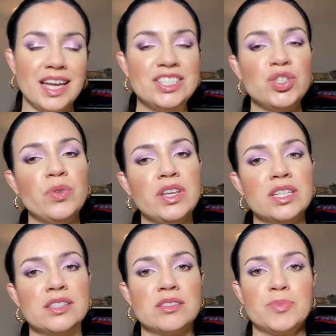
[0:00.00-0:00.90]
I do think
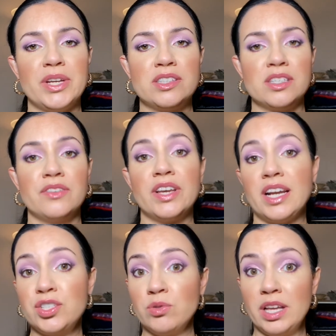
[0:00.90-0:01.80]
it's expensive and
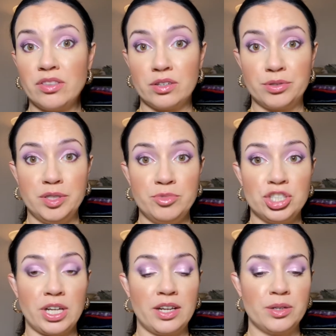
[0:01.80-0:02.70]
I do like the cream
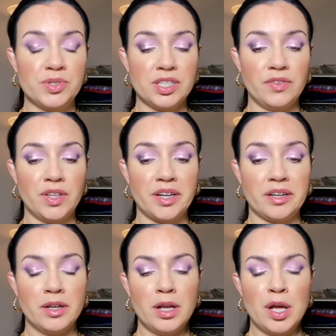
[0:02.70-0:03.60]
shadows in
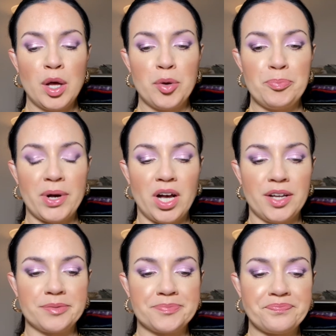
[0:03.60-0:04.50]
there,
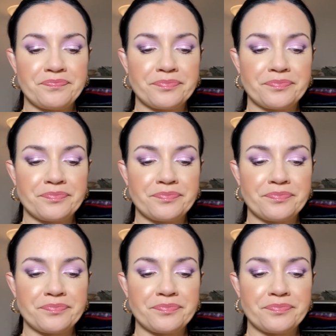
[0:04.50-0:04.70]
but